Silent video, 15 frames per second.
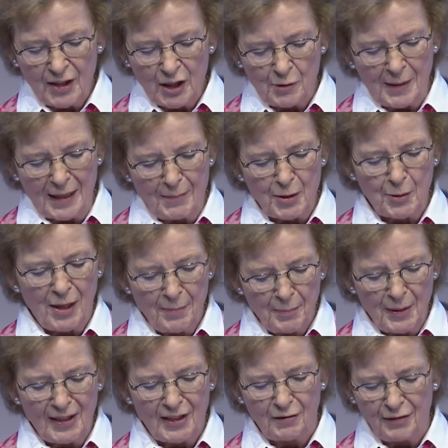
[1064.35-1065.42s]
to be able to
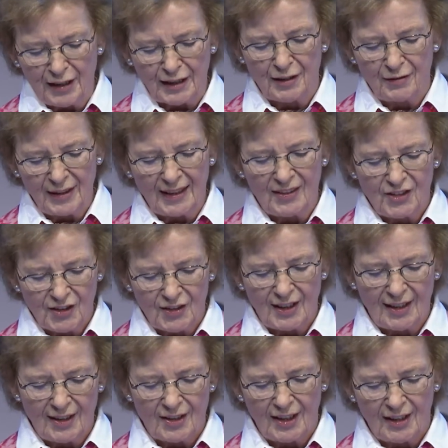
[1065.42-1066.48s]
operate effectively in
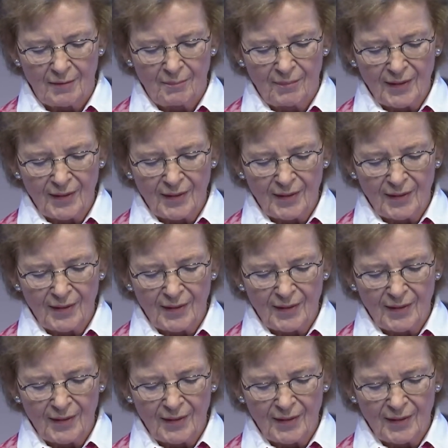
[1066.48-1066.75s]
society.